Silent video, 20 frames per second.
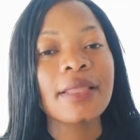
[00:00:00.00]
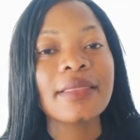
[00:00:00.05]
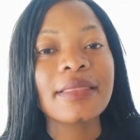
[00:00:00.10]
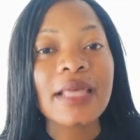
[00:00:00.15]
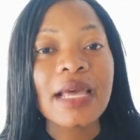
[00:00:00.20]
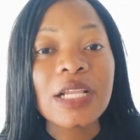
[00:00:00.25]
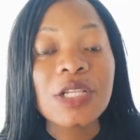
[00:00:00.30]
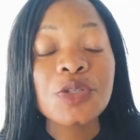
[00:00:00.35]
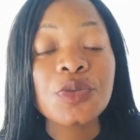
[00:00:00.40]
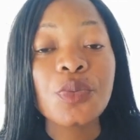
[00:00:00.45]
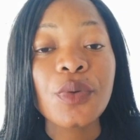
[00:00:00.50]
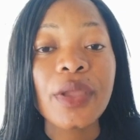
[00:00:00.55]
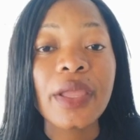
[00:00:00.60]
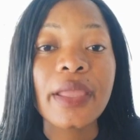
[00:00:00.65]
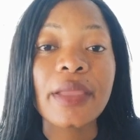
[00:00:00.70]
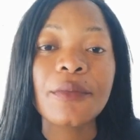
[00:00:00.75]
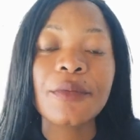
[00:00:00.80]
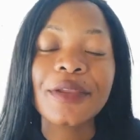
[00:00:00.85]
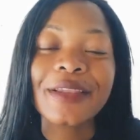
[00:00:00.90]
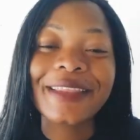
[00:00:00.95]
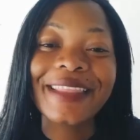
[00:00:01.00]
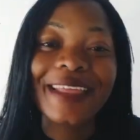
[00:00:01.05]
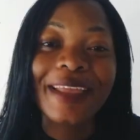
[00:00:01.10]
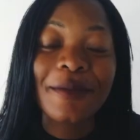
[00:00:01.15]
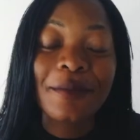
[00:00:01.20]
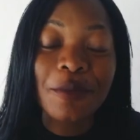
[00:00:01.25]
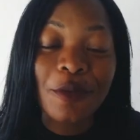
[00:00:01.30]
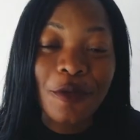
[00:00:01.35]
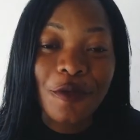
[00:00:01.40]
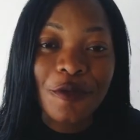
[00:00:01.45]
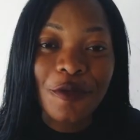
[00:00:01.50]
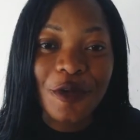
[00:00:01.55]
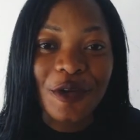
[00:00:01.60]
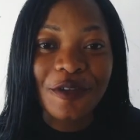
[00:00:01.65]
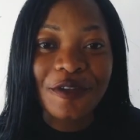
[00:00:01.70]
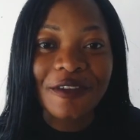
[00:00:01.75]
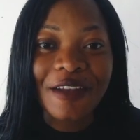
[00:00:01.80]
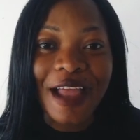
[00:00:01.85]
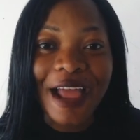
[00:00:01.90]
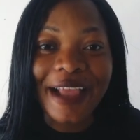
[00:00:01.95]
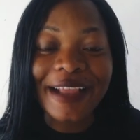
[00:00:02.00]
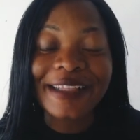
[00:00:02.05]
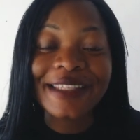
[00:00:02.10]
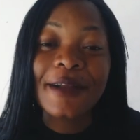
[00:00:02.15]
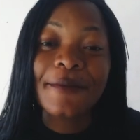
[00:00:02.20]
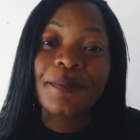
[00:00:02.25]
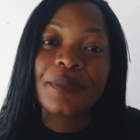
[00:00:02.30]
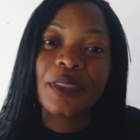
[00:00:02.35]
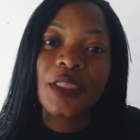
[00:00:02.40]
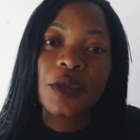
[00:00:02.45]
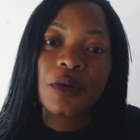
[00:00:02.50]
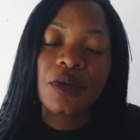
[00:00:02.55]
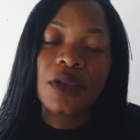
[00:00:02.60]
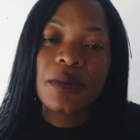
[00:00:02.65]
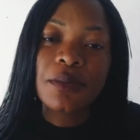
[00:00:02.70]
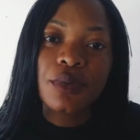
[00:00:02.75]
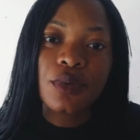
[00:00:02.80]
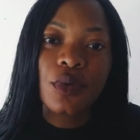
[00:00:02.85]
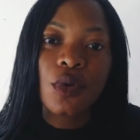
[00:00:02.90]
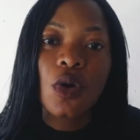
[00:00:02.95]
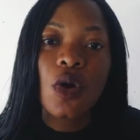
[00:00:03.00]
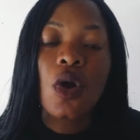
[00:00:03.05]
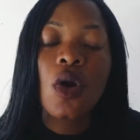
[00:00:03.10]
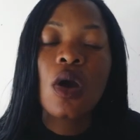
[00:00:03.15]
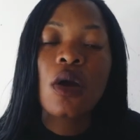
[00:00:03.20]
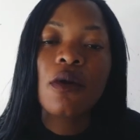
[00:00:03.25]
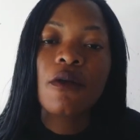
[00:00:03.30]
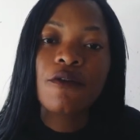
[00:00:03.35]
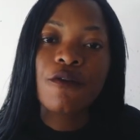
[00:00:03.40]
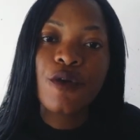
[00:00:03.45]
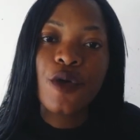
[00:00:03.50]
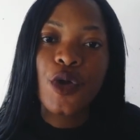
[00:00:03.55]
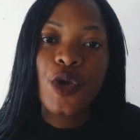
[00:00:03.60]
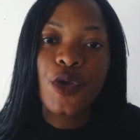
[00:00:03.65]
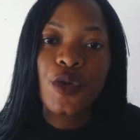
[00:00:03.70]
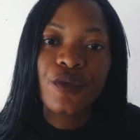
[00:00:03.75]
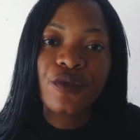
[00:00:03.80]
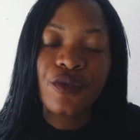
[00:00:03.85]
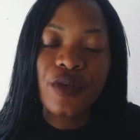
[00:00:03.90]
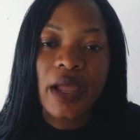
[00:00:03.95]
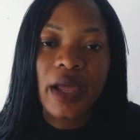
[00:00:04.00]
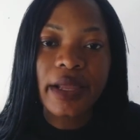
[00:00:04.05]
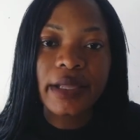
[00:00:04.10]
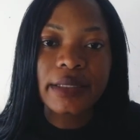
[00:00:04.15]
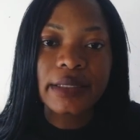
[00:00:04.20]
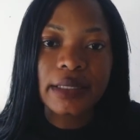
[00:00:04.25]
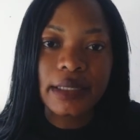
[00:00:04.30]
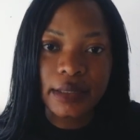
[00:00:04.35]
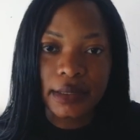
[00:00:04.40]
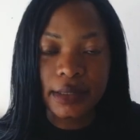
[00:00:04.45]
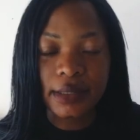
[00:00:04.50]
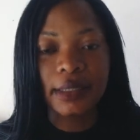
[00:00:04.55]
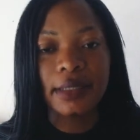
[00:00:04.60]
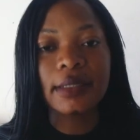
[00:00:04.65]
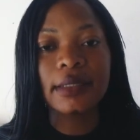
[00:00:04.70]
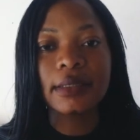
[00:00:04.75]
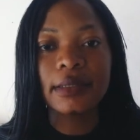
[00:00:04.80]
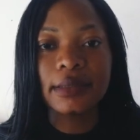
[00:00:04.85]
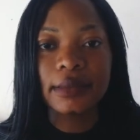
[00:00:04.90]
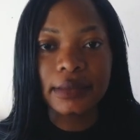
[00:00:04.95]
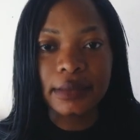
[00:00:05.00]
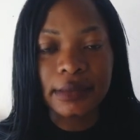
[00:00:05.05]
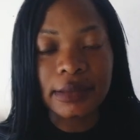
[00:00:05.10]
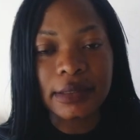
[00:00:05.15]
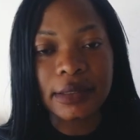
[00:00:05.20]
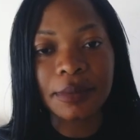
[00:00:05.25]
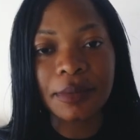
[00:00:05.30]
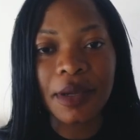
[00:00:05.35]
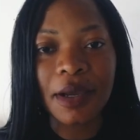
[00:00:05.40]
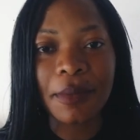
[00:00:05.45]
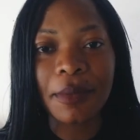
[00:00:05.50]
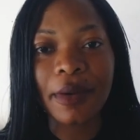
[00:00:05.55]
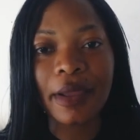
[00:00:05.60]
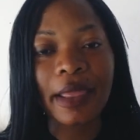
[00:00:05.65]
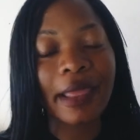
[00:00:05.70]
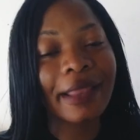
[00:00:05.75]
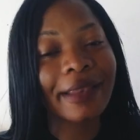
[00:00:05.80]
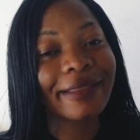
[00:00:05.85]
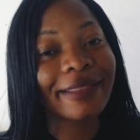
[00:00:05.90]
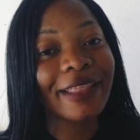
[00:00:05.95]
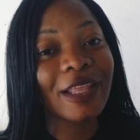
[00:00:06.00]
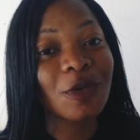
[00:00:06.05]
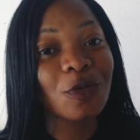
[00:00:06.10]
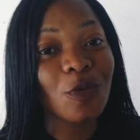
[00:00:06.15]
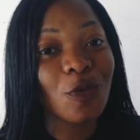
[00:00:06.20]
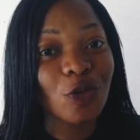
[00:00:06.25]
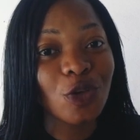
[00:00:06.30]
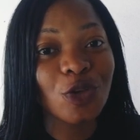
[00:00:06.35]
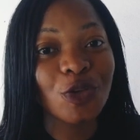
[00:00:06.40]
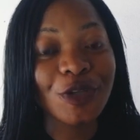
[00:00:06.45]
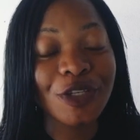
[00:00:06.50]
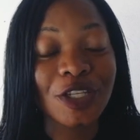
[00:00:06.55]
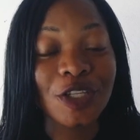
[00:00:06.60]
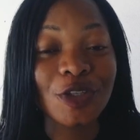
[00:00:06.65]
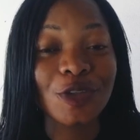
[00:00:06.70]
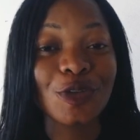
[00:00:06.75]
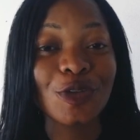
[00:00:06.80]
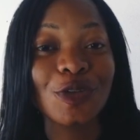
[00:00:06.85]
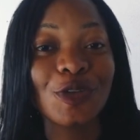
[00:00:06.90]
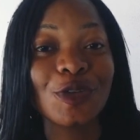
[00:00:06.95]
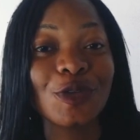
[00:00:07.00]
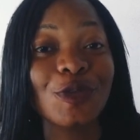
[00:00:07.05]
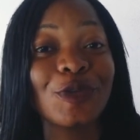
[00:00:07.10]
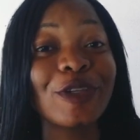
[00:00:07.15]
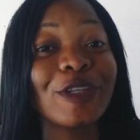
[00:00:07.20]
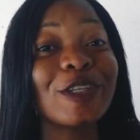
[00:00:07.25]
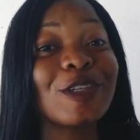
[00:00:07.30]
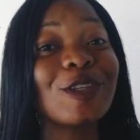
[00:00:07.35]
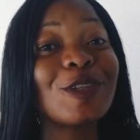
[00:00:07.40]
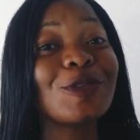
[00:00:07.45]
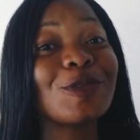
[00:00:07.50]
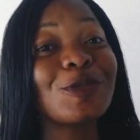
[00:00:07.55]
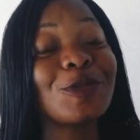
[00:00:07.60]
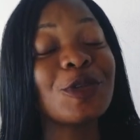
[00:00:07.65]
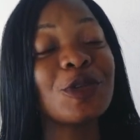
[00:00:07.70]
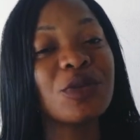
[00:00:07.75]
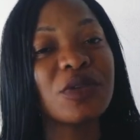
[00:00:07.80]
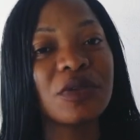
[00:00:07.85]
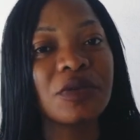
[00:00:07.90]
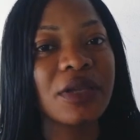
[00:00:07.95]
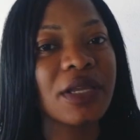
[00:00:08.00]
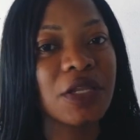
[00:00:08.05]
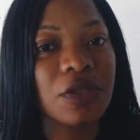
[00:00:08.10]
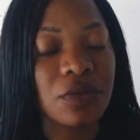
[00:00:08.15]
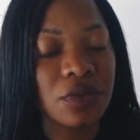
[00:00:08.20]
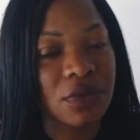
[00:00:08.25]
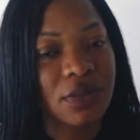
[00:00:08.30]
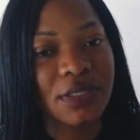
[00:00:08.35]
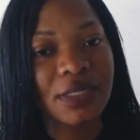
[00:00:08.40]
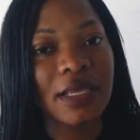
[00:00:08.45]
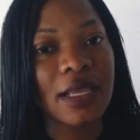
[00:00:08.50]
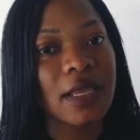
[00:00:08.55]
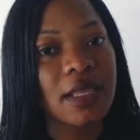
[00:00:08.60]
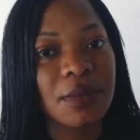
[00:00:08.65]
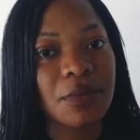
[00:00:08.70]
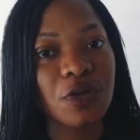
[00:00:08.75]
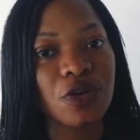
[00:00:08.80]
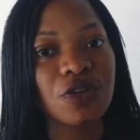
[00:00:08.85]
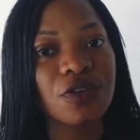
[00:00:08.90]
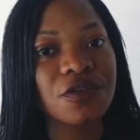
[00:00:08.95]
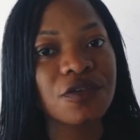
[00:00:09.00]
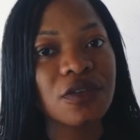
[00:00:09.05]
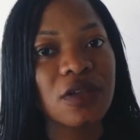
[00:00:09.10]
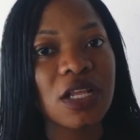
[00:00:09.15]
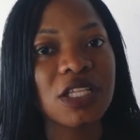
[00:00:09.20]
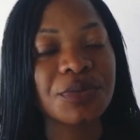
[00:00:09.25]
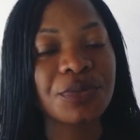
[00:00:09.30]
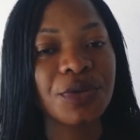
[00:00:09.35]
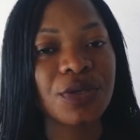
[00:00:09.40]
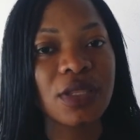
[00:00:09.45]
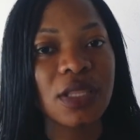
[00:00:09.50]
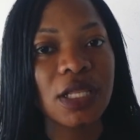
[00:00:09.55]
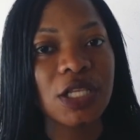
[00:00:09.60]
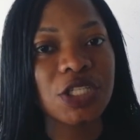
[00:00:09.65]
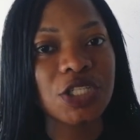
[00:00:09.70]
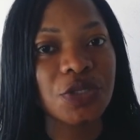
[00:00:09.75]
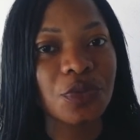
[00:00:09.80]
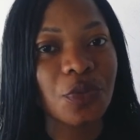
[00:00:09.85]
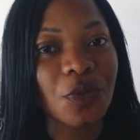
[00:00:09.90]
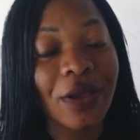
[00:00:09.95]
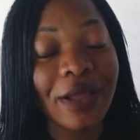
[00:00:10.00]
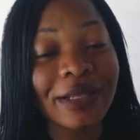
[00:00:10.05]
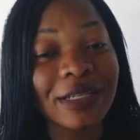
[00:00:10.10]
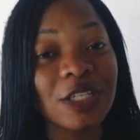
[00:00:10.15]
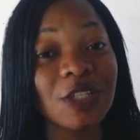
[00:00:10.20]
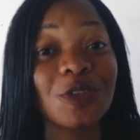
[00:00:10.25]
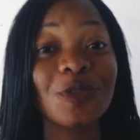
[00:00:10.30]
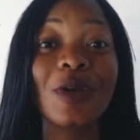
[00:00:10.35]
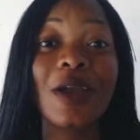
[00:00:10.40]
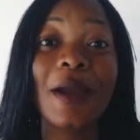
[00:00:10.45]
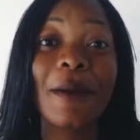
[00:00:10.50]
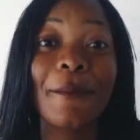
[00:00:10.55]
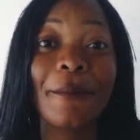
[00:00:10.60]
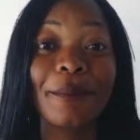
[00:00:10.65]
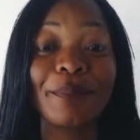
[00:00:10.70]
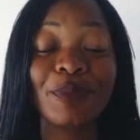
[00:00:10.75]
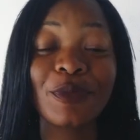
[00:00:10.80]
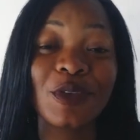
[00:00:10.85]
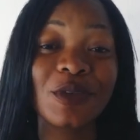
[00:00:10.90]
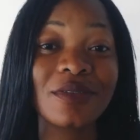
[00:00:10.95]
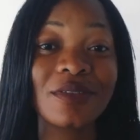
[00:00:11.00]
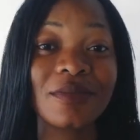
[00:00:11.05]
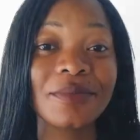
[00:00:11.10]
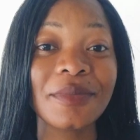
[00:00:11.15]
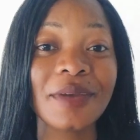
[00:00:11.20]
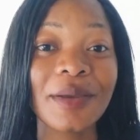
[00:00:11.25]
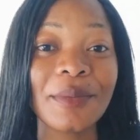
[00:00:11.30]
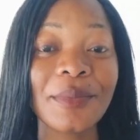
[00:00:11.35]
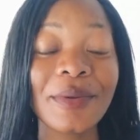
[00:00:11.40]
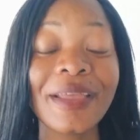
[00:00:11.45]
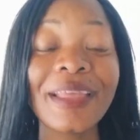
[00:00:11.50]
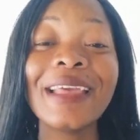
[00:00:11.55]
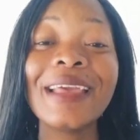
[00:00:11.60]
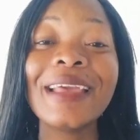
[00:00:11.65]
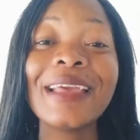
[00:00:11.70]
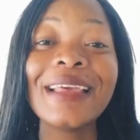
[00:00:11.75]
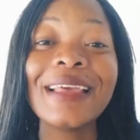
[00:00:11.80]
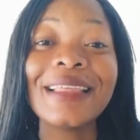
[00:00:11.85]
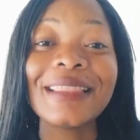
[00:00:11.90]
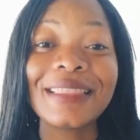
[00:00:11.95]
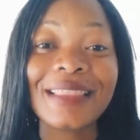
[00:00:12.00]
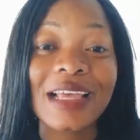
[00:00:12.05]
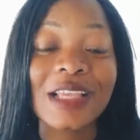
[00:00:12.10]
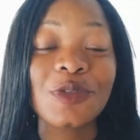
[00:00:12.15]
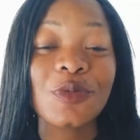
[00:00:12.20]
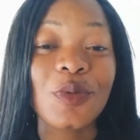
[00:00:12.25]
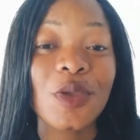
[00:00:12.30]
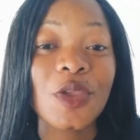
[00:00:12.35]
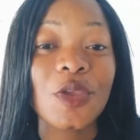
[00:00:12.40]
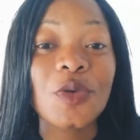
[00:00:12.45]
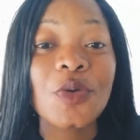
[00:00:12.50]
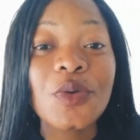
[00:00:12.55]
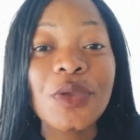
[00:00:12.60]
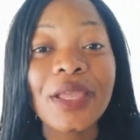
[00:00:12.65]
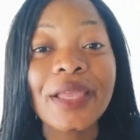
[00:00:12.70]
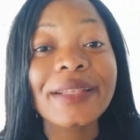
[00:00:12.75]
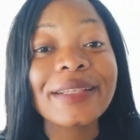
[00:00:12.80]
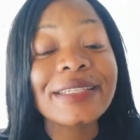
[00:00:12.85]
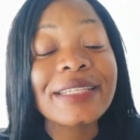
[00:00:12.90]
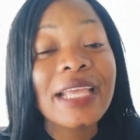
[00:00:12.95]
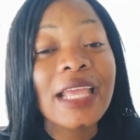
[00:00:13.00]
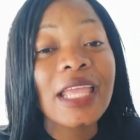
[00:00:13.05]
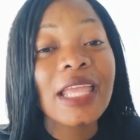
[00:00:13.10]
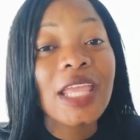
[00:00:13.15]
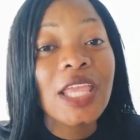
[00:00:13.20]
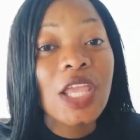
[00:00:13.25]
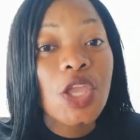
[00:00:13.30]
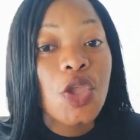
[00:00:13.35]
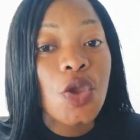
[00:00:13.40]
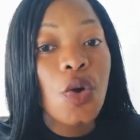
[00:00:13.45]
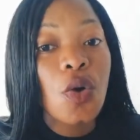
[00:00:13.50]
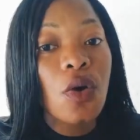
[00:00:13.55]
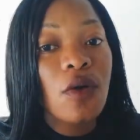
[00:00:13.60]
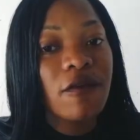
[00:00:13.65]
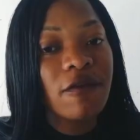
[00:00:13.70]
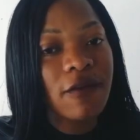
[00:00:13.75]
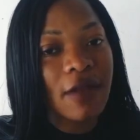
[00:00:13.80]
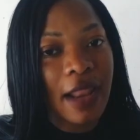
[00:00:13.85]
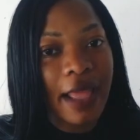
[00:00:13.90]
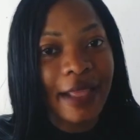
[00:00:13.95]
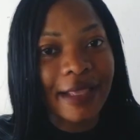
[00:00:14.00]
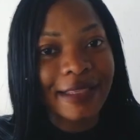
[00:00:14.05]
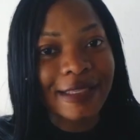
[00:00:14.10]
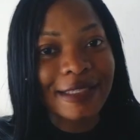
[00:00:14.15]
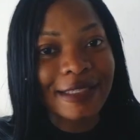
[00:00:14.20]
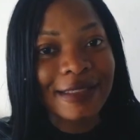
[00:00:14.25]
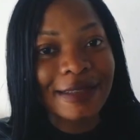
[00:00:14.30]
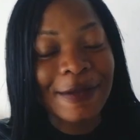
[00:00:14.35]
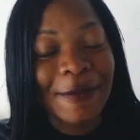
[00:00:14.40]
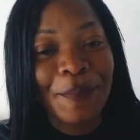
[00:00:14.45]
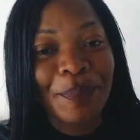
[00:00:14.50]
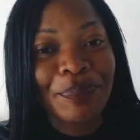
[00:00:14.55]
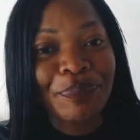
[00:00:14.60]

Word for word: That way, when they book for your flight, they're going to book for your flight here in Zimbabwe and then all you need to do is to you, you can use any mode of transport that you want to come to Zimbabwe that's where you can take your flights